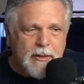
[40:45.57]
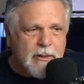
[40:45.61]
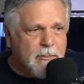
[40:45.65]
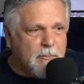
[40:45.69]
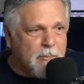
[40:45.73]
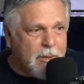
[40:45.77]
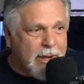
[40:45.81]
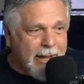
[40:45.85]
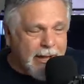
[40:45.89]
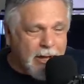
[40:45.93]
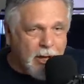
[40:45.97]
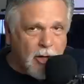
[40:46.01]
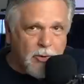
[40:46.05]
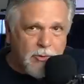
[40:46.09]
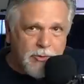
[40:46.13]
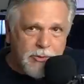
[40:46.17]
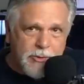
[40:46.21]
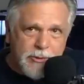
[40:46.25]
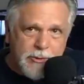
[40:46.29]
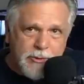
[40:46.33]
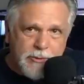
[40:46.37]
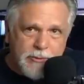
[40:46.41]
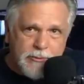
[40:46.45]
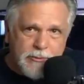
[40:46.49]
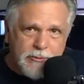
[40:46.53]

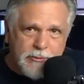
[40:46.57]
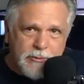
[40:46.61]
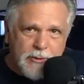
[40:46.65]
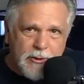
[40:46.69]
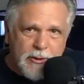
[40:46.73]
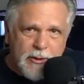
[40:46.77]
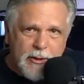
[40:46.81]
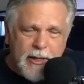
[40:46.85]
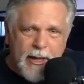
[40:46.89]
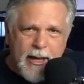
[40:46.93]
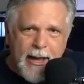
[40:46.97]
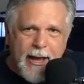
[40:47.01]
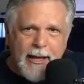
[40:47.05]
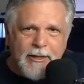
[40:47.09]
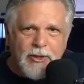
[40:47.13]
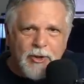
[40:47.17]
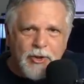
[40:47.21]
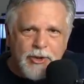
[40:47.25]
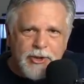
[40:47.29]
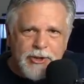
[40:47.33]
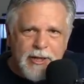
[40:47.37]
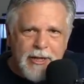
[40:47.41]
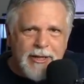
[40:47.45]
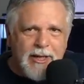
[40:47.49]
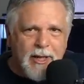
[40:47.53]
plecos. And you
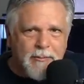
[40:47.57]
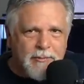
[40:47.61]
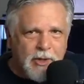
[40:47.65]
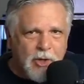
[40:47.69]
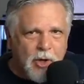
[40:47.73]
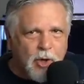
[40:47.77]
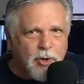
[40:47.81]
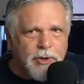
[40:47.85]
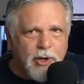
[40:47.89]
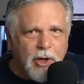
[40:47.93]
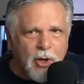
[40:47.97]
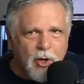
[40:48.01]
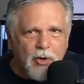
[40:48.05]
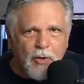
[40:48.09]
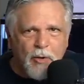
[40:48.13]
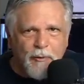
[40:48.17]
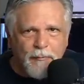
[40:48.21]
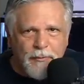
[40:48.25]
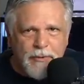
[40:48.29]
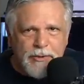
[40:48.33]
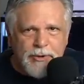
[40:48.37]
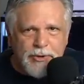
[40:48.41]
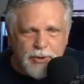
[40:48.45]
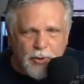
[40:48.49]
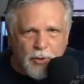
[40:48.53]
see them. You go to the local
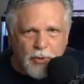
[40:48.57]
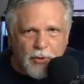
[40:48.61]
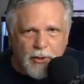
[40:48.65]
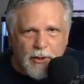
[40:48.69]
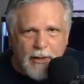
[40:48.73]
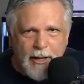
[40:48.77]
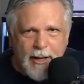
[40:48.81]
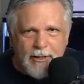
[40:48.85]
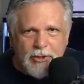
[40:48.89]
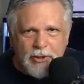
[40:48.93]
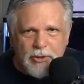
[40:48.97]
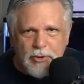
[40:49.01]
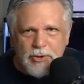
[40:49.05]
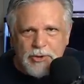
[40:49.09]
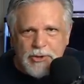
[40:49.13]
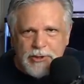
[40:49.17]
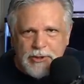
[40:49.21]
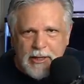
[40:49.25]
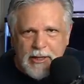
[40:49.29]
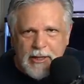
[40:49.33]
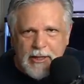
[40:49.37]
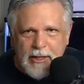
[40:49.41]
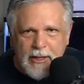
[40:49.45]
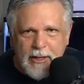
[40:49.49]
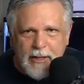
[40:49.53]
fish store, and you
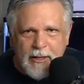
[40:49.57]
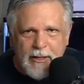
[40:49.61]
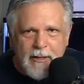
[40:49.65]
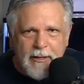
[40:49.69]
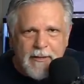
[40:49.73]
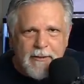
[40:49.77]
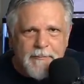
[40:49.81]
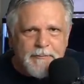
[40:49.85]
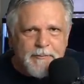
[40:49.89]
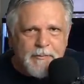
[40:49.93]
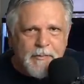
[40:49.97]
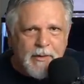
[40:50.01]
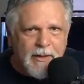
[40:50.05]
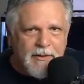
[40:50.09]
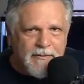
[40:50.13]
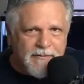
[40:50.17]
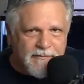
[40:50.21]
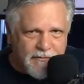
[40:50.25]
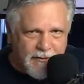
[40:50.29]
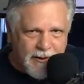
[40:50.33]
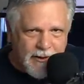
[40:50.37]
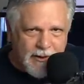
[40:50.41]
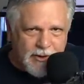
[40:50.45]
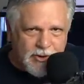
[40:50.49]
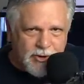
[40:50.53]
see
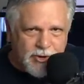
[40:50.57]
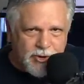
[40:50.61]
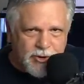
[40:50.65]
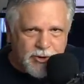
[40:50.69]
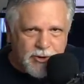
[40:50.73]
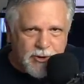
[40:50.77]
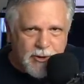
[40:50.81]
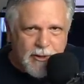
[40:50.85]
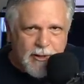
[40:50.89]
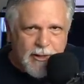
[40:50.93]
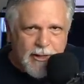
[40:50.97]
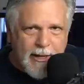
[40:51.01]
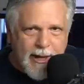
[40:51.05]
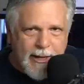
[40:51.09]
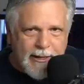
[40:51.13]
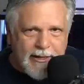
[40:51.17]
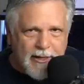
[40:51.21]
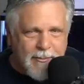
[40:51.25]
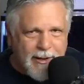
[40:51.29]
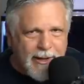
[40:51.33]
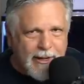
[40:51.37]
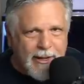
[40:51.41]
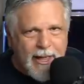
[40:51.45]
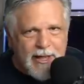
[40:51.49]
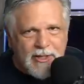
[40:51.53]
fish. And in
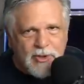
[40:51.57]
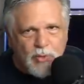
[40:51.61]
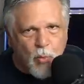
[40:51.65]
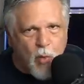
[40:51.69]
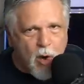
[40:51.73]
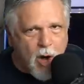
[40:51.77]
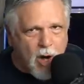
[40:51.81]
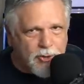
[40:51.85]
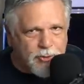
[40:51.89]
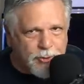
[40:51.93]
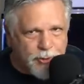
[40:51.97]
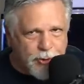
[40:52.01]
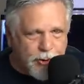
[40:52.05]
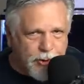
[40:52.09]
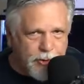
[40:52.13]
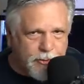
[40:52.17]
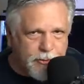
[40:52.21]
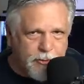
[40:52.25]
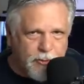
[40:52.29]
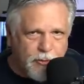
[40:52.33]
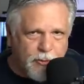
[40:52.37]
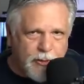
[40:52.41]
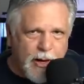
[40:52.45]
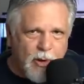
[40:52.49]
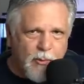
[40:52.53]
my last
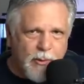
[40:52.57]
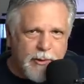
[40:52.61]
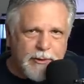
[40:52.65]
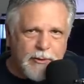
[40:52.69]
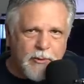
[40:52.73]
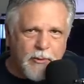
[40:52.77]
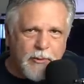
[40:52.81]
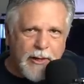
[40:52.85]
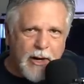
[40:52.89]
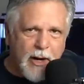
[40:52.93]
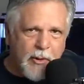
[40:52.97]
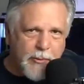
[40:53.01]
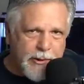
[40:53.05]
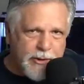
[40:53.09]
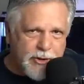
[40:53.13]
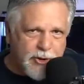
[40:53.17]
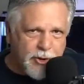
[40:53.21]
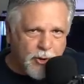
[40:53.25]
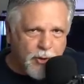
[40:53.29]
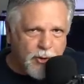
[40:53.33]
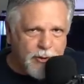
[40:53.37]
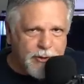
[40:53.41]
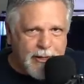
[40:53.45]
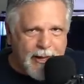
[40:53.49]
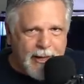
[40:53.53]
walkthrough, where I
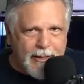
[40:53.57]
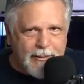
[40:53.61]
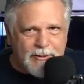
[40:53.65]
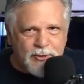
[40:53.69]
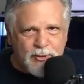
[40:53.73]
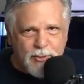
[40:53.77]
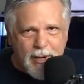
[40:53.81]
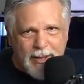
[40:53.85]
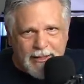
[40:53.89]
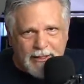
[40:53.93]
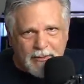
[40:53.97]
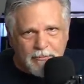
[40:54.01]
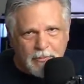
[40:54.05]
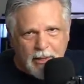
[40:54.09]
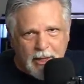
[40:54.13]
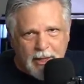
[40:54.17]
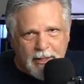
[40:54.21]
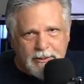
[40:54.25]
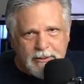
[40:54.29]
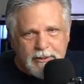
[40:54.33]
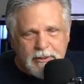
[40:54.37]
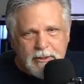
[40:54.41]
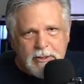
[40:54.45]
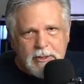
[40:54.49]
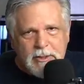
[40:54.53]
returned that dragon
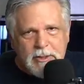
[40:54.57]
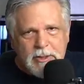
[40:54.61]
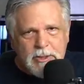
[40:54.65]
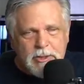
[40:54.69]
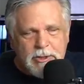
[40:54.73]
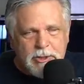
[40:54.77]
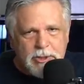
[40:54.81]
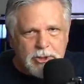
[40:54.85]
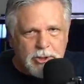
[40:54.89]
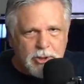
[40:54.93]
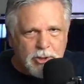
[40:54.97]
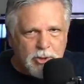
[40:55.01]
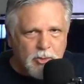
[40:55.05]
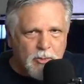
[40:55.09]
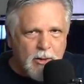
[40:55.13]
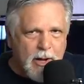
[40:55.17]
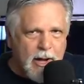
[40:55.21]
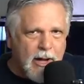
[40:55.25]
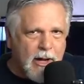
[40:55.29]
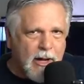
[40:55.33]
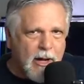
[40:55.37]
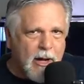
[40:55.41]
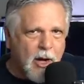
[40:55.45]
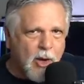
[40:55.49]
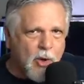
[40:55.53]
blood to
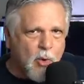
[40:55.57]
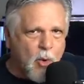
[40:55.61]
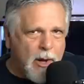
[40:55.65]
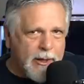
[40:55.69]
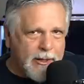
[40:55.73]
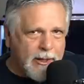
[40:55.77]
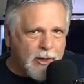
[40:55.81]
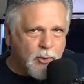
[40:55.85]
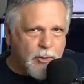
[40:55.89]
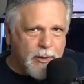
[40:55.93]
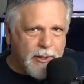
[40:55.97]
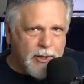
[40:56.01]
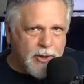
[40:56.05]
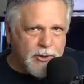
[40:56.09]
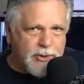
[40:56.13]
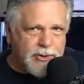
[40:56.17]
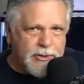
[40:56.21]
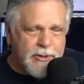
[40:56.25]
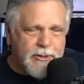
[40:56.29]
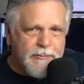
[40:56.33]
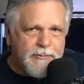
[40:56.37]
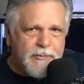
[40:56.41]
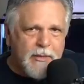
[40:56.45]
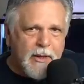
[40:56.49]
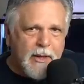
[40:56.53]
aquatic critters,
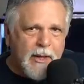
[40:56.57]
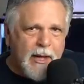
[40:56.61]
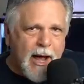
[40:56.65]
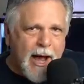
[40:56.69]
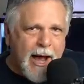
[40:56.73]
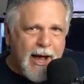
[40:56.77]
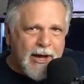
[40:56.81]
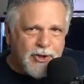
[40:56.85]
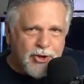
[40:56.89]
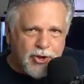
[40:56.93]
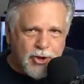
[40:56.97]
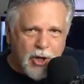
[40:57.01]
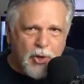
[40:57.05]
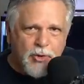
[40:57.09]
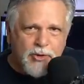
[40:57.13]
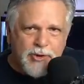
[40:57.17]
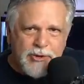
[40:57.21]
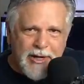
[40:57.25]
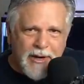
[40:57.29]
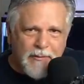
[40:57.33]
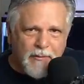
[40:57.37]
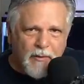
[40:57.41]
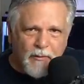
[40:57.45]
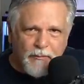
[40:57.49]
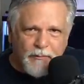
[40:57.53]
I showed
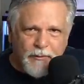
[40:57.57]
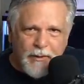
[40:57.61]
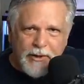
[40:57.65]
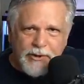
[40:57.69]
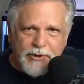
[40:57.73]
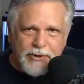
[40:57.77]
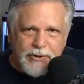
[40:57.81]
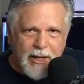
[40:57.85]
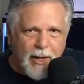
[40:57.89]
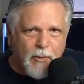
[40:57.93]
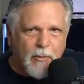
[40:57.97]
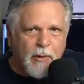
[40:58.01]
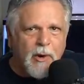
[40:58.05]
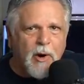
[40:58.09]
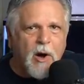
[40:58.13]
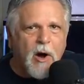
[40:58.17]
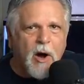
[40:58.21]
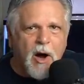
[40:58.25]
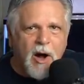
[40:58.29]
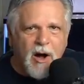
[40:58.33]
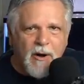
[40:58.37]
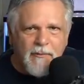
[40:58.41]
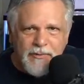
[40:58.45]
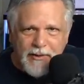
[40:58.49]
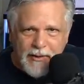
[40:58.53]
several fish that were
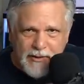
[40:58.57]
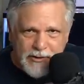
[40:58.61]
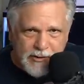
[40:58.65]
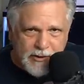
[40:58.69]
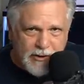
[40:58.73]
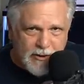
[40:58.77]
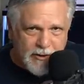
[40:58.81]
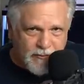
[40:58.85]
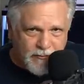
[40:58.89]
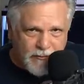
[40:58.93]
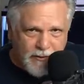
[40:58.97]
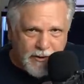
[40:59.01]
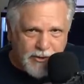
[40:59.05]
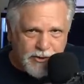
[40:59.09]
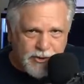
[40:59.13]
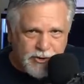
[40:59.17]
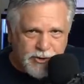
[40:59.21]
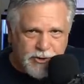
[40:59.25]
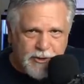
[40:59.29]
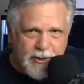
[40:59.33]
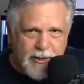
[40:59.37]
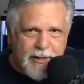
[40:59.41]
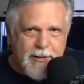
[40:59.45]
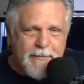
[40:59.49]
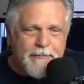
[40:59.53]
obviously fish
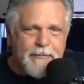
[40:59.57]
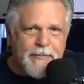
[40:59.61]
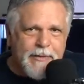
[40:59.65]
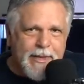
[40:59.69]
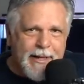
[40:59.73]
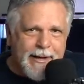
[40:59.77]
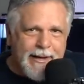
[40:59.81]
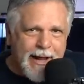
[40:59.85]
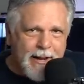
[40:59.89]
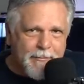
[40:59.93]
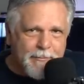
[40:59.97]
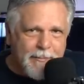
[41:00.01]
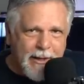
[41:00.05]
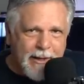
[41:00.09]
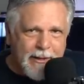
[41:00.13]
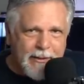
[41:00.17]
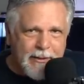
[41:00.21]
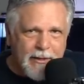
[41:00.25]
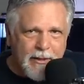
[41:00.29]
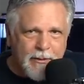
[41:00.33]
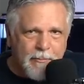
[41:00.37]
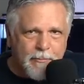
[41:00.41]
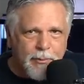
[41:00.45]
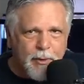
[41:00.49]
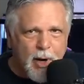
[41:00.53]
that had
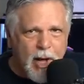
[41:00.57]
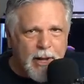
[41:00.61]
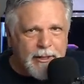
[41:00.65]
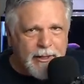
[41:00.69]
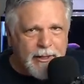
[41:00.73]
been brought